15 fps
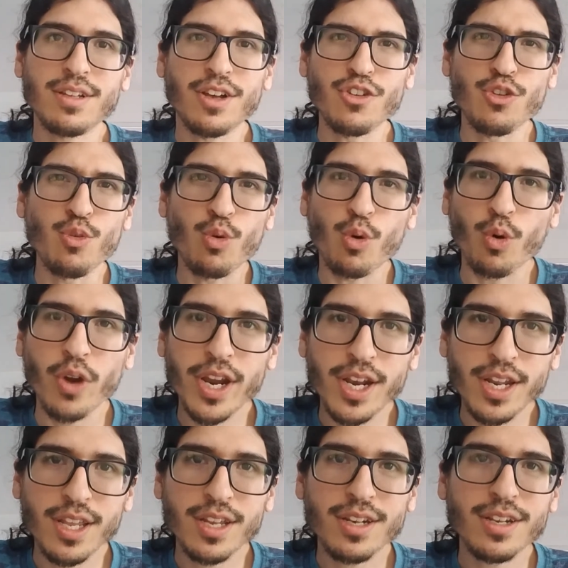
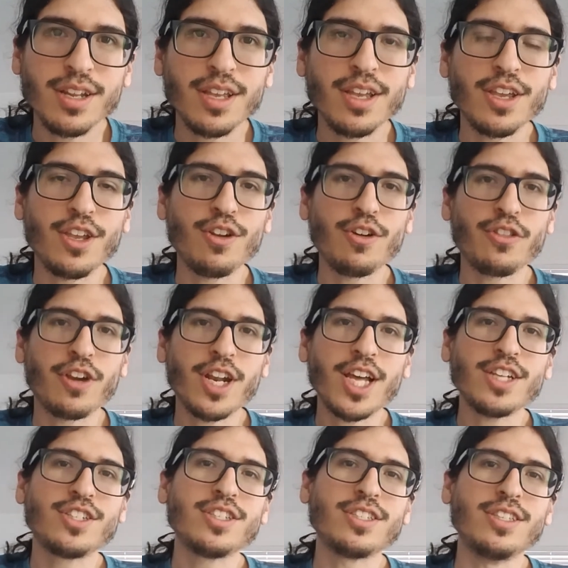Ukrainian. You know, they're
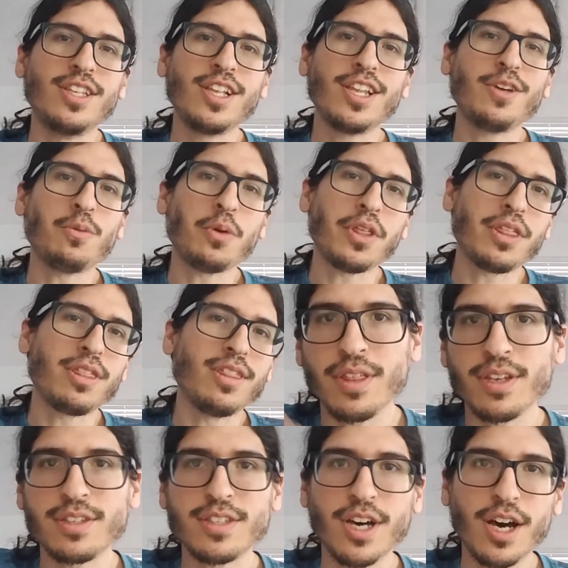not just dealing with
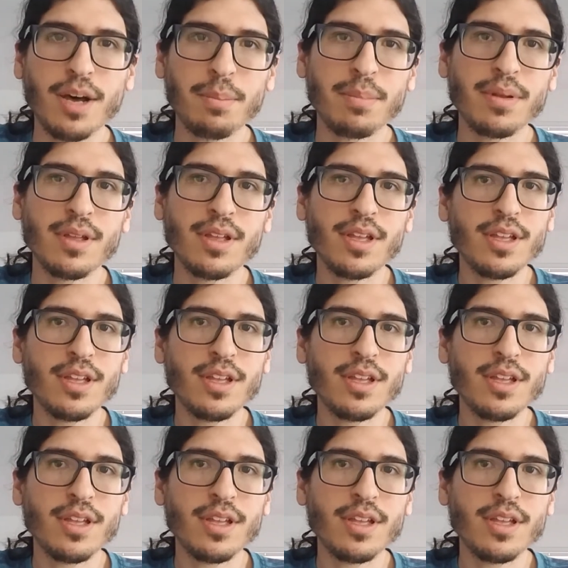the top